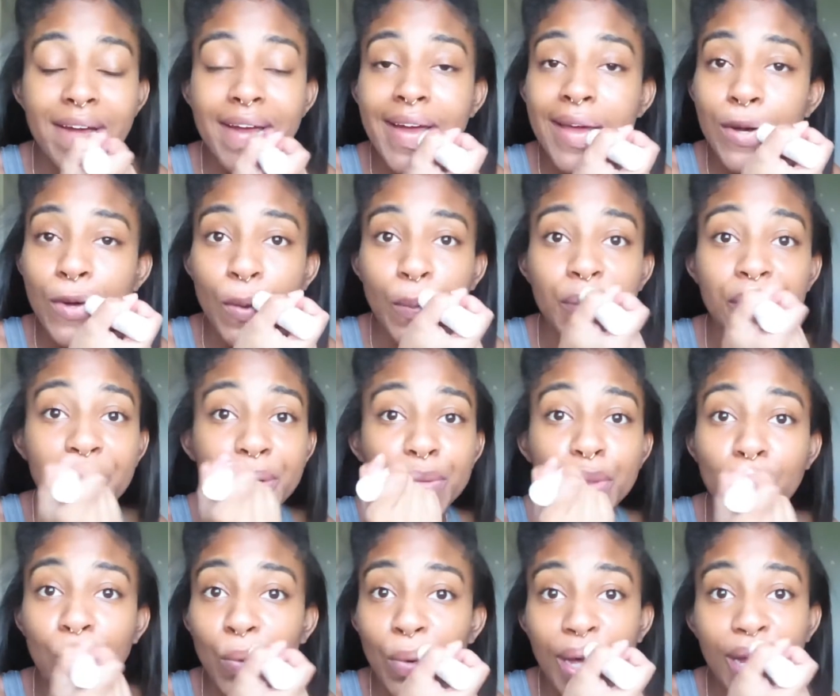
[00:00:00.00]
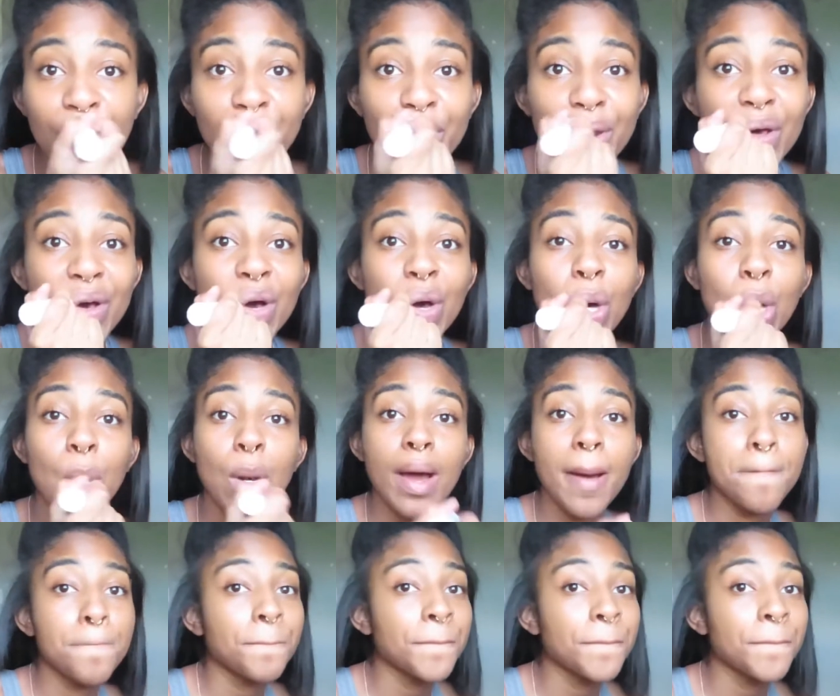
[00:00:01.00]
I had to open up the window.